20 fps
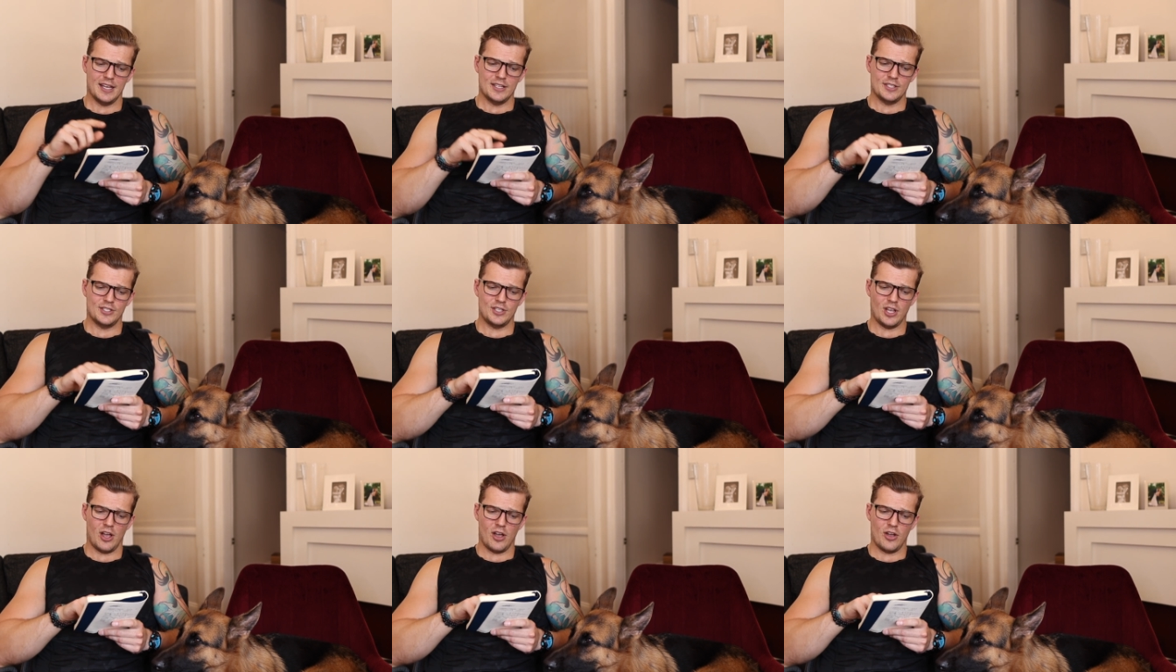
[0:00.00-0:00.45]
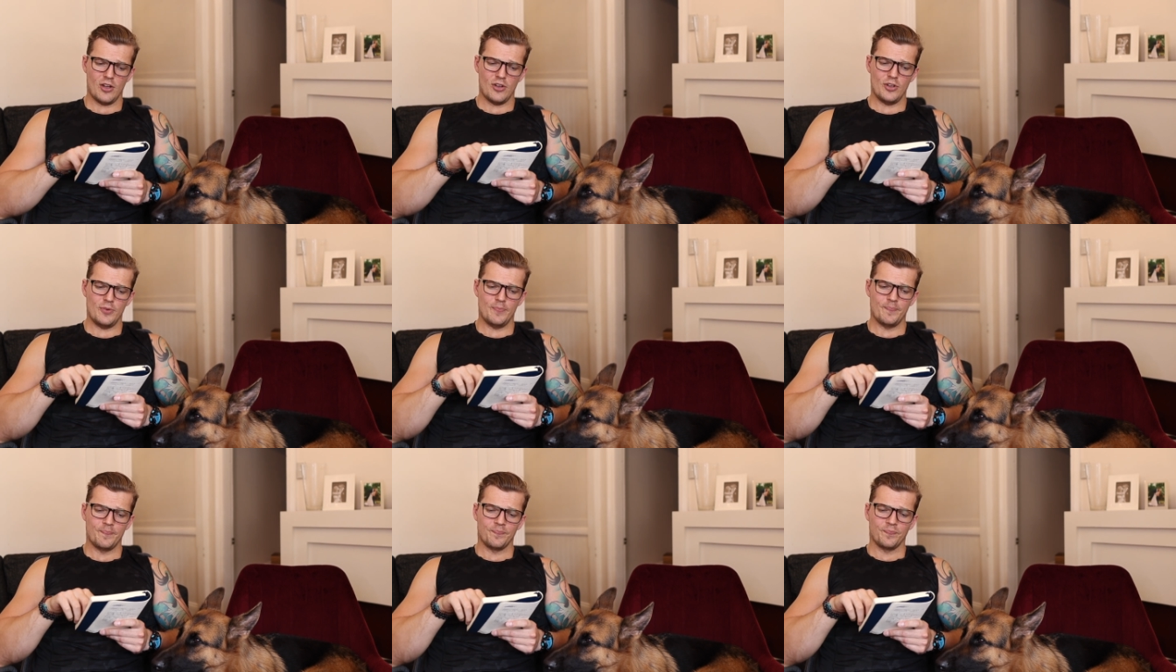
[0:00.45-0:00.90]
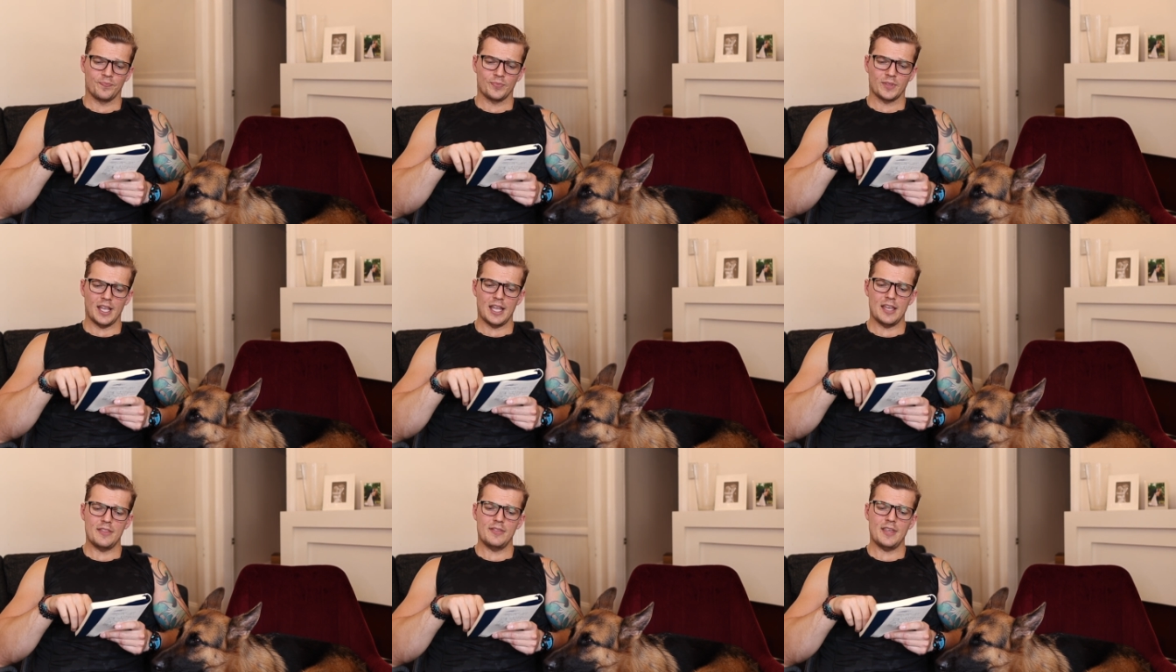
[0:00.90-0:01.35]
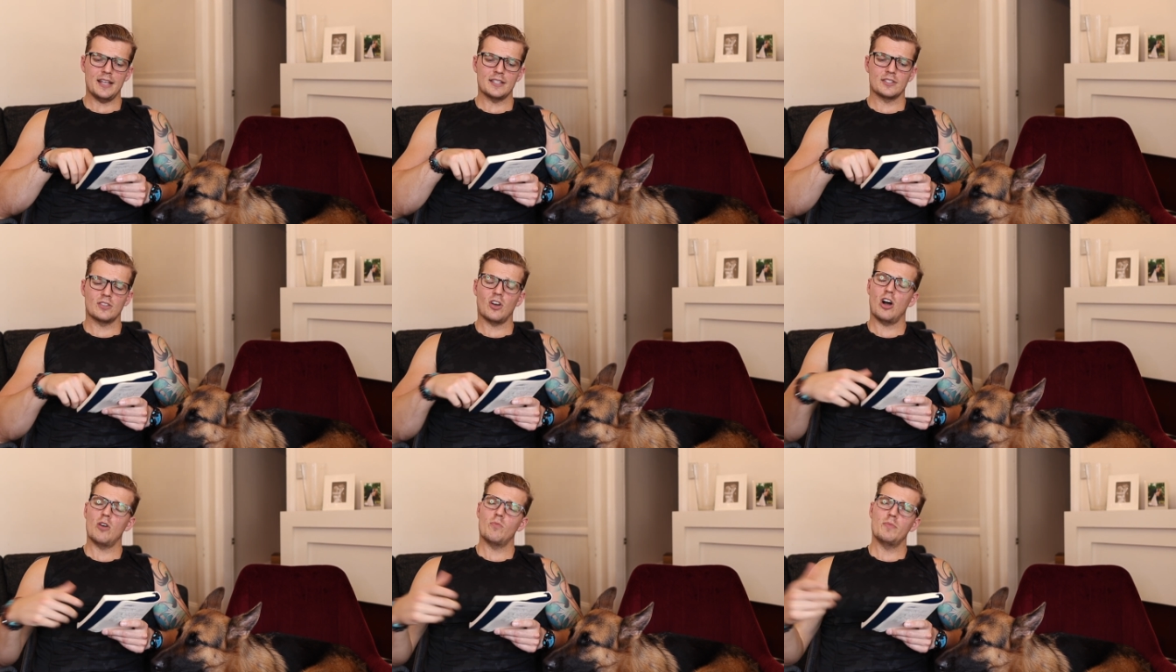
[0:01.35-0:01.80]
So in that
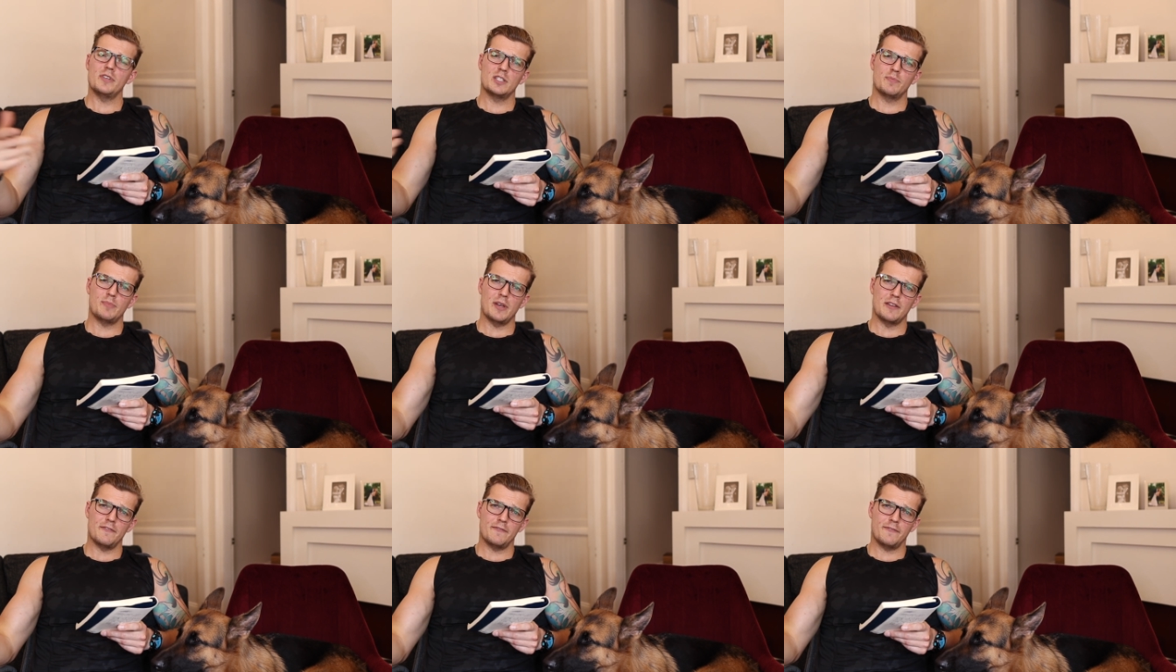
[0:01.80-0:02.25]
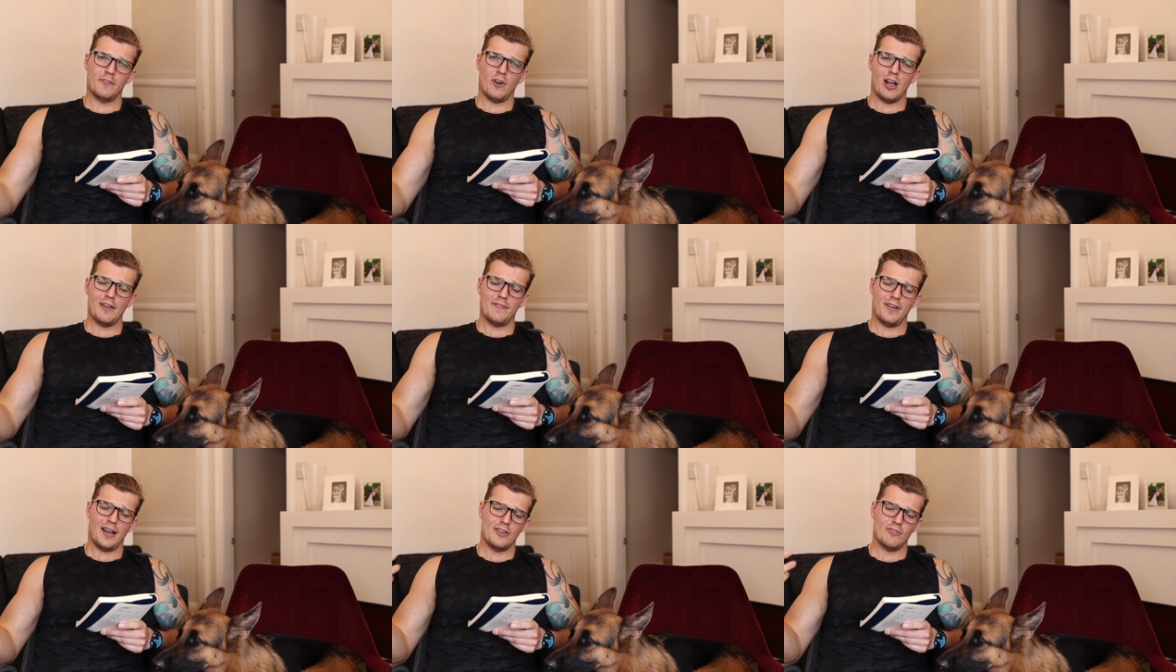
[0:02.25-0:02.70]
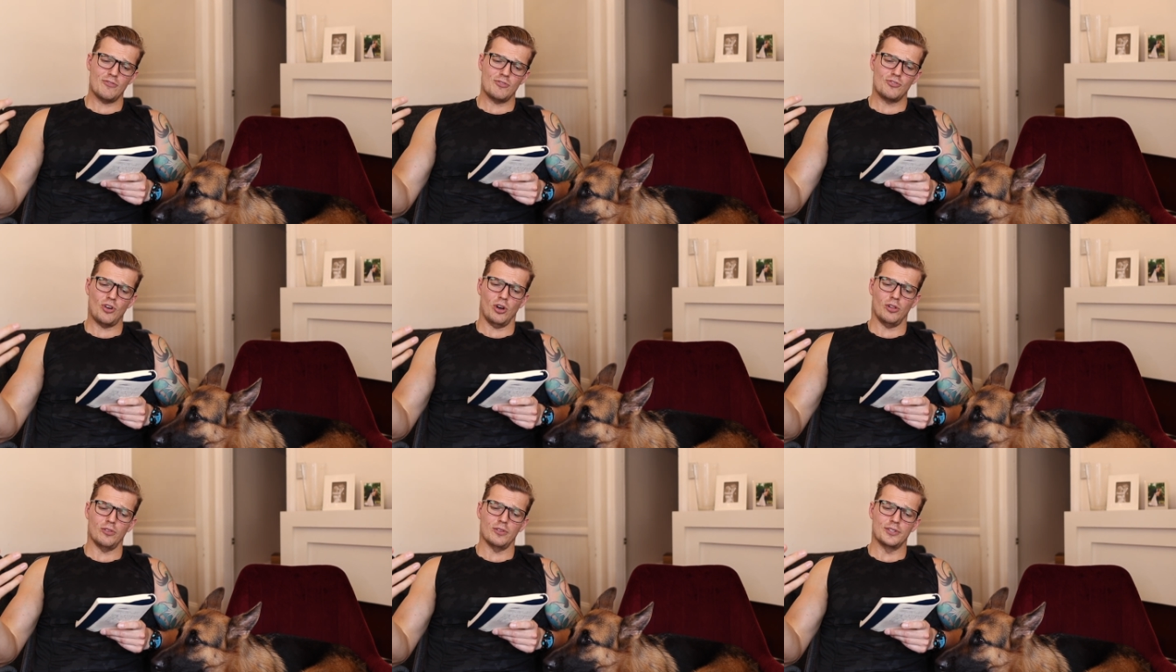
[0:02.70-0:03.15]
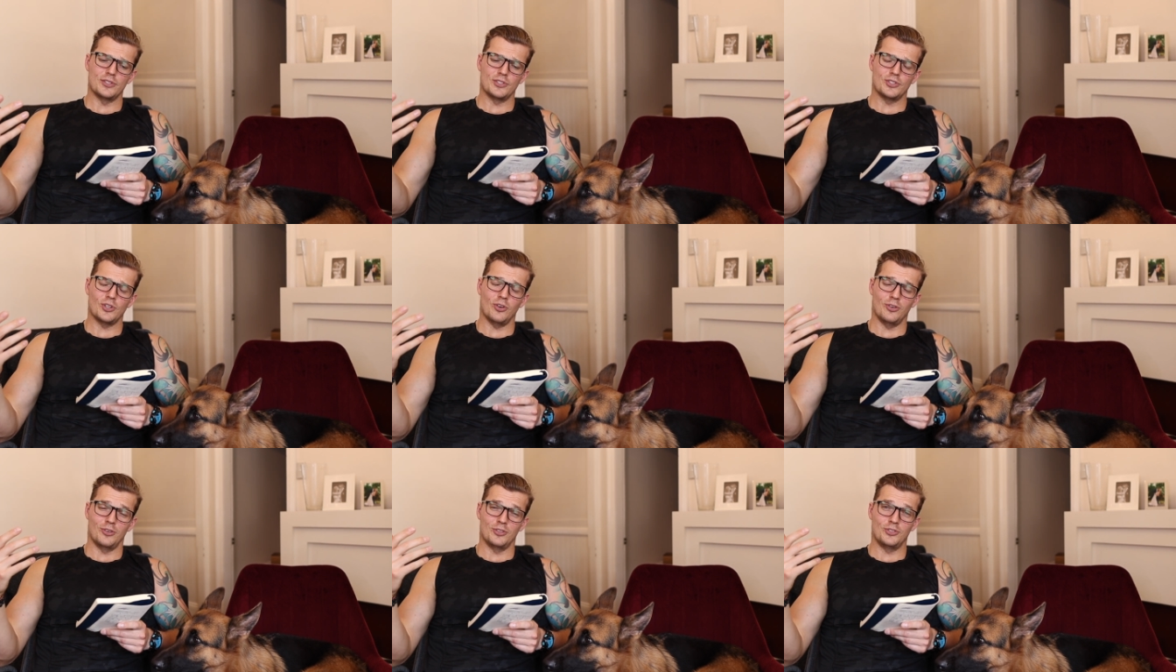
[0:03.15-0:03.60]
time, we spent
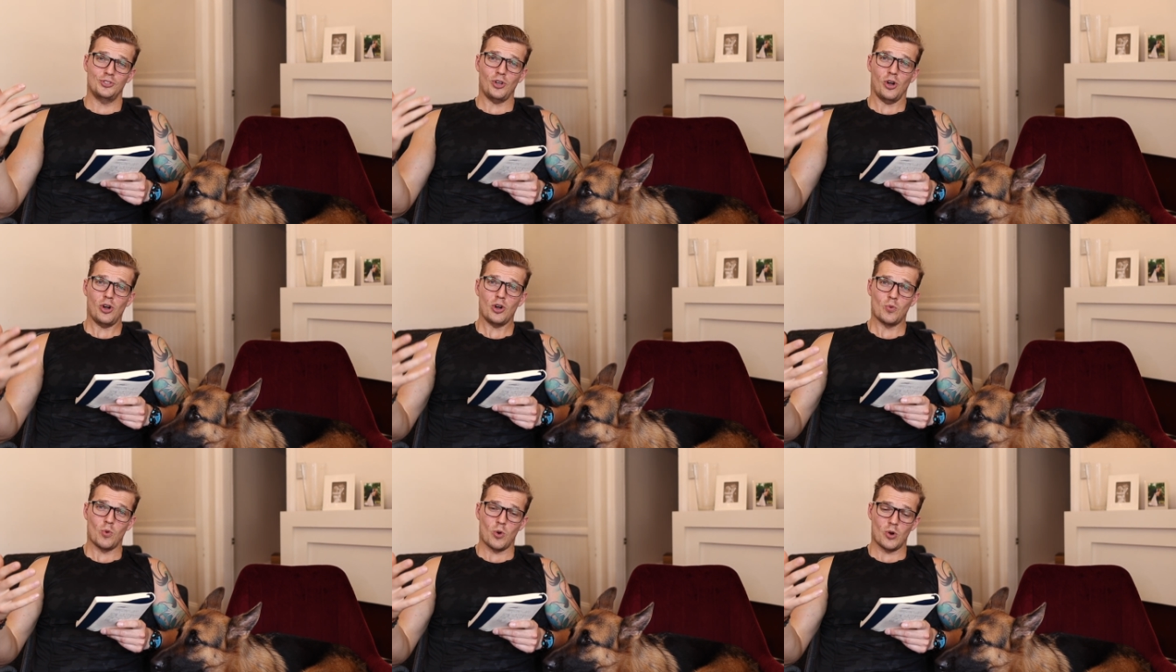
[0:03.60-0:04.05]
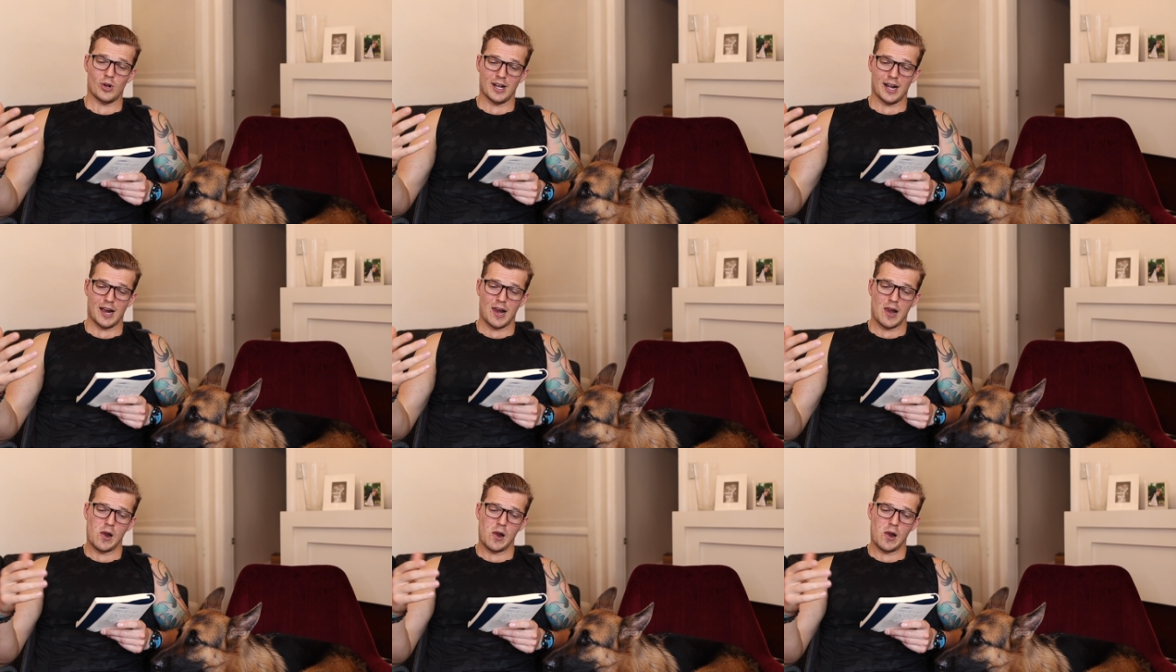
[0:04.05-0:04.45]
$500 on a dog walker.